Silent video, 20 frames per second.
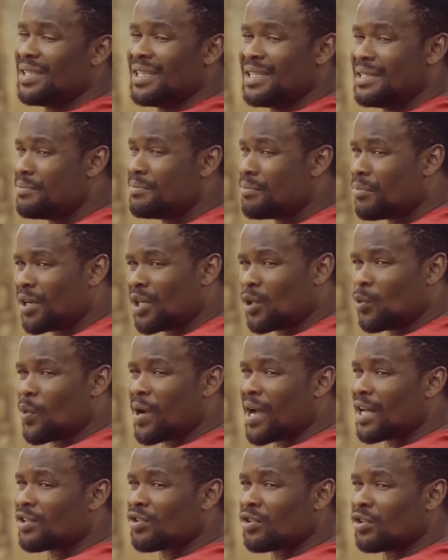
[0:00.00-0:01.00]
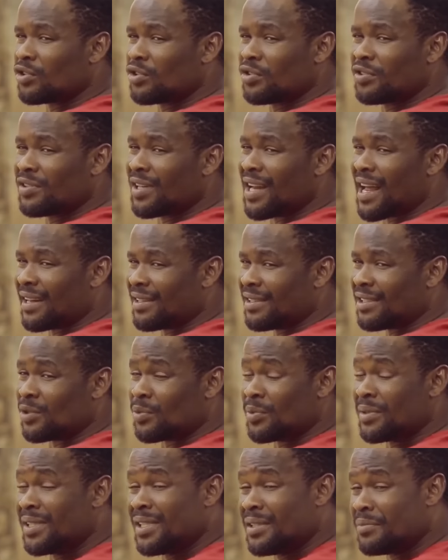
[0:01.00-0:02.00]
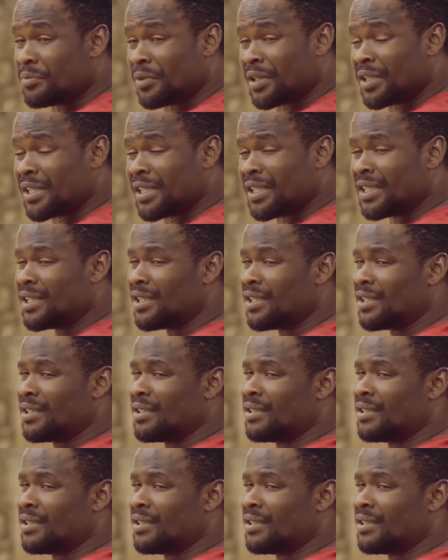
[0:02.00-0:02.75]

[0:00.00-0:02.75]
We need money. We can't continue like this. We need money.